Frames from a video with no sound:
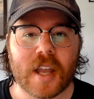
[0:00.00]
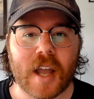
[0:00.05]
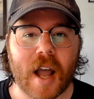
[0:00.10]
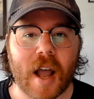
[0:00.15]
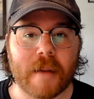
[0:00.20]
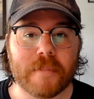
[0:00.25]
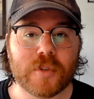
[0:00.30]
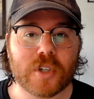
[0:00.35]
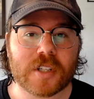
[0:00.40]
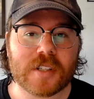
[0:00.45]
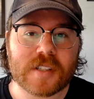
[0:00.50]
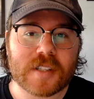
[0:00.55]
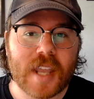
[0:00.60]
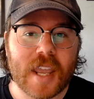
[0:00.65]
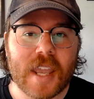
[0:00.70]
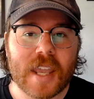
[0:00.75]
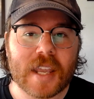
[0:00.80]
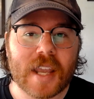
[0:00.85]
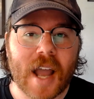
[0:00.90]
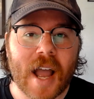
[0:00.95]
I'm just
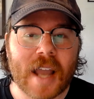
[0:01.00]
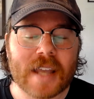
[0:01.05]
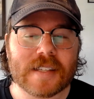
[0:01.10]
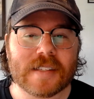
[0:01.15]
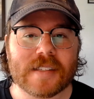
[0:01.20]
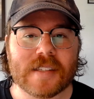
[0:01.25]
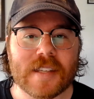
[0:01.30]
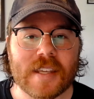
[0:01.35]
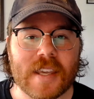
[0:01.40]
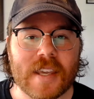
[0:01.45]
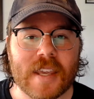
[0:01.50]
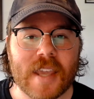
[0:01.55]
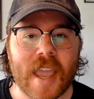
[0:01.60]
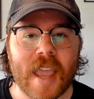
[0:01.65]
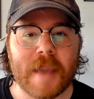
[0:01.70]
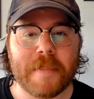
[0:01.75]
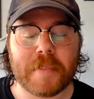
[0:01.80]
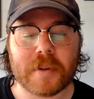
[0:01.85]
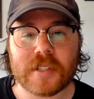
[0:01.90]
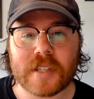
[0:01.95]
saying I see
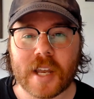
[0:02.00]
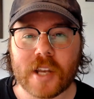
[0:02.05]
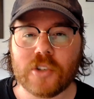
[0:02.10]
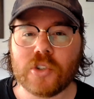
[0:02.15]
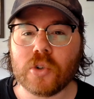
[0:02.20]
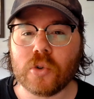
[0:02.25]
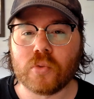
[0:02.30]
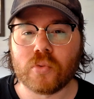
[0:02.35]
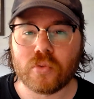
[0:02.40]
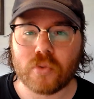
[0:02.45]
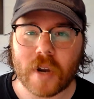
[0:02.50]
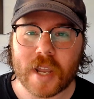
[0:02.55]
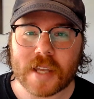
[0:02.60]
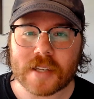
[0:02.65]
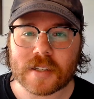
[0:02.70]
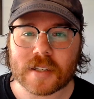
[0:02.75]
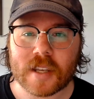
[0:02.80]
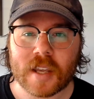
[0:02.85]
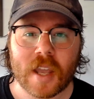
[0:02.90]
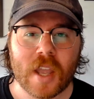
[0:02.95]
a potential
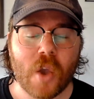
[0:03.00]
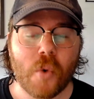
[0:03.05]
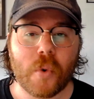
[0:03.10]
risk